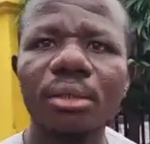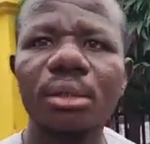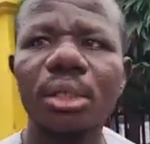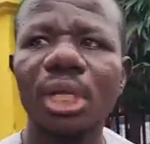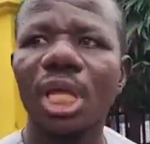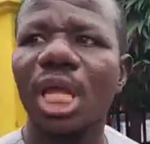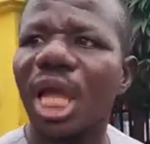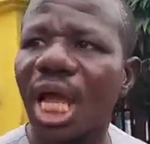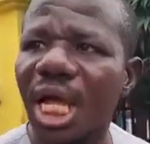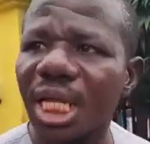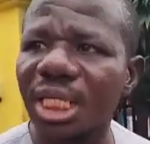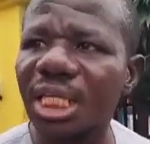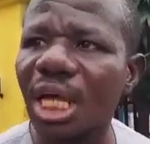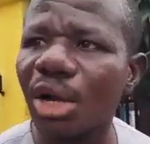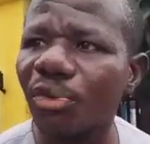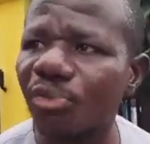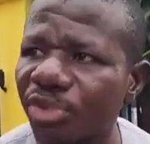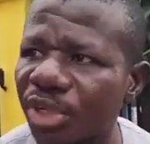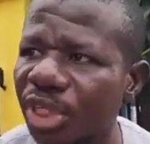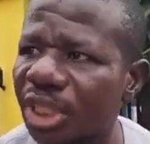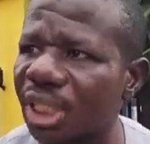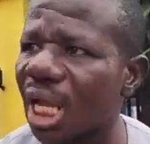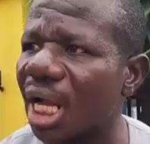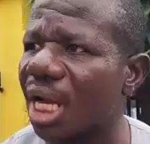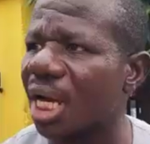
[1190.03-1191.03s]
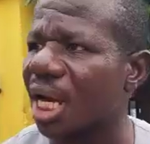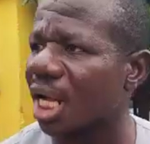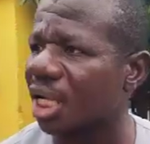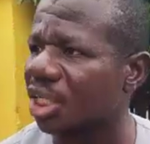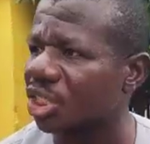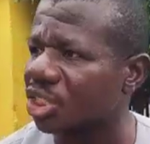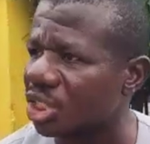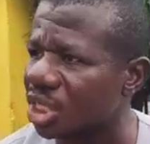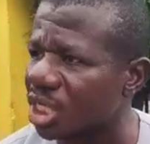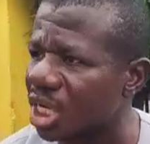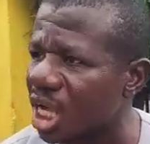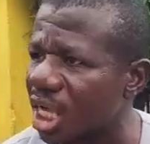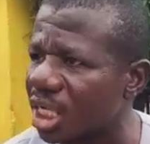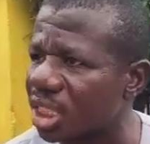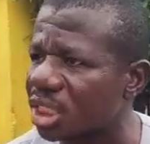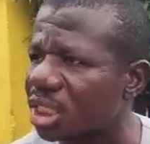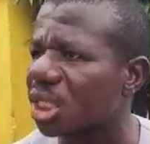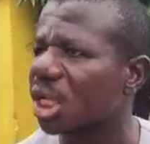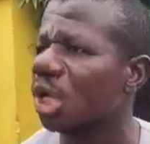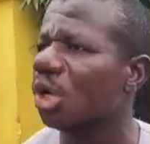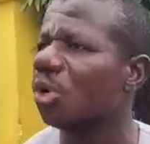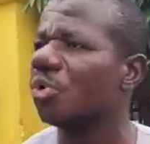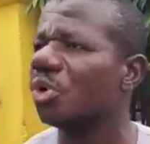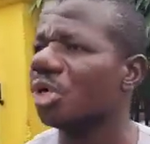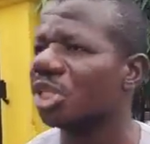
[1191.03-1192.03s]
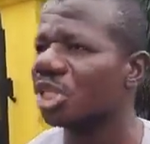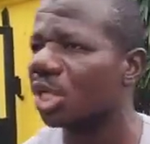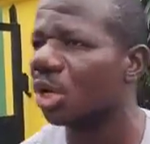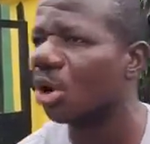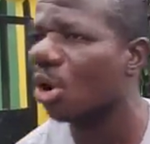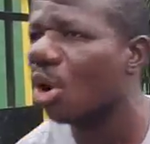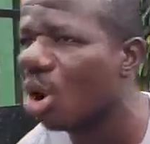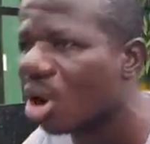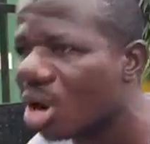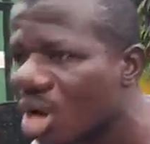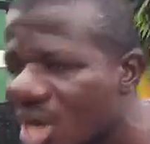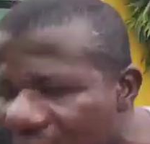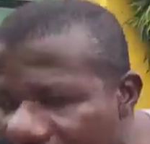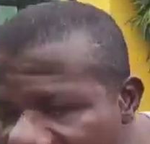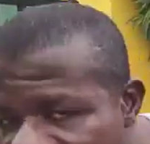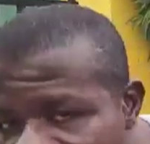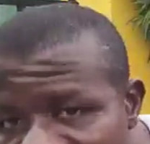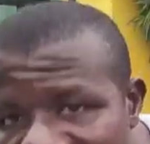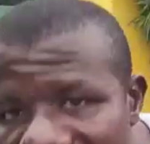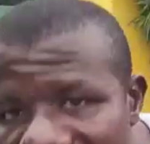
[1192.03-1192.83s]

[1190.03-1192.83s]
He has afflicted Nigerians with the hunger.